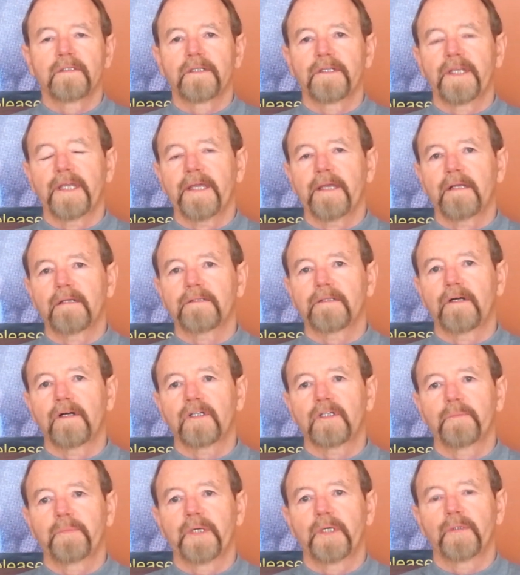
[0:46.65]
Today I'll
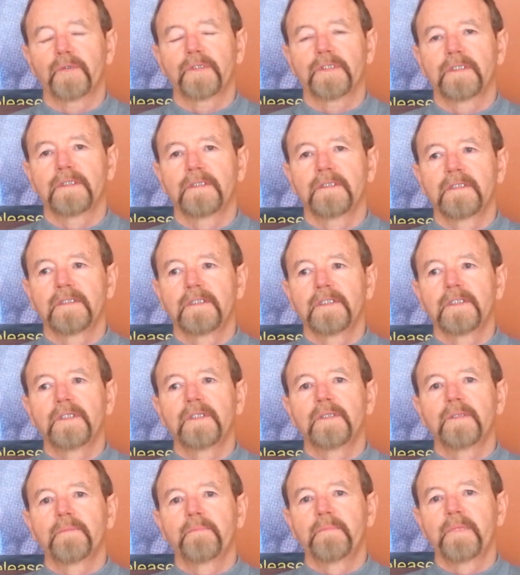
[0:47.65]
talk about
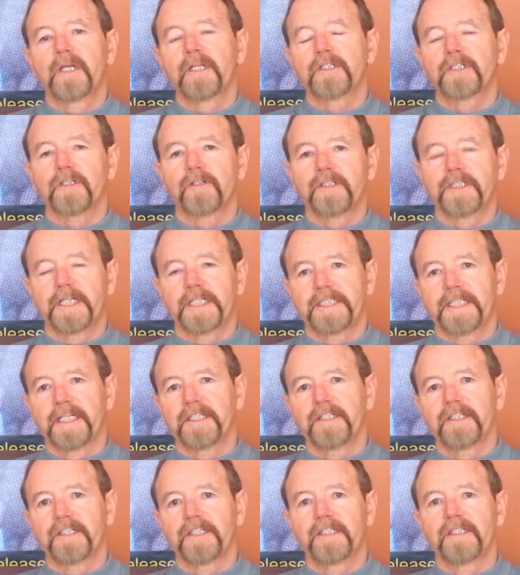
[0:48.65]
military
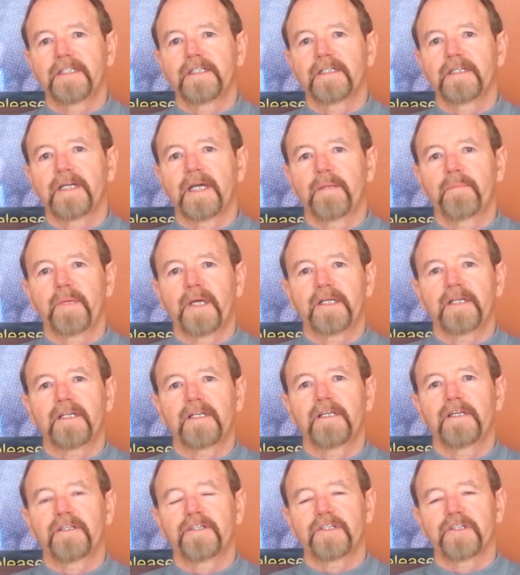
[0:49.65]
identity and
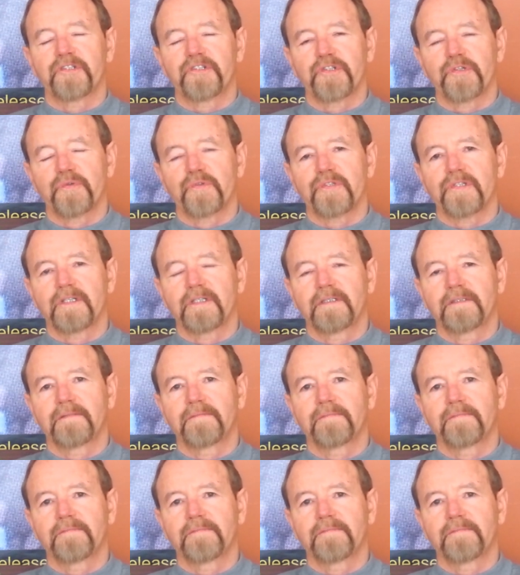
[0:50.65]
mental health issues.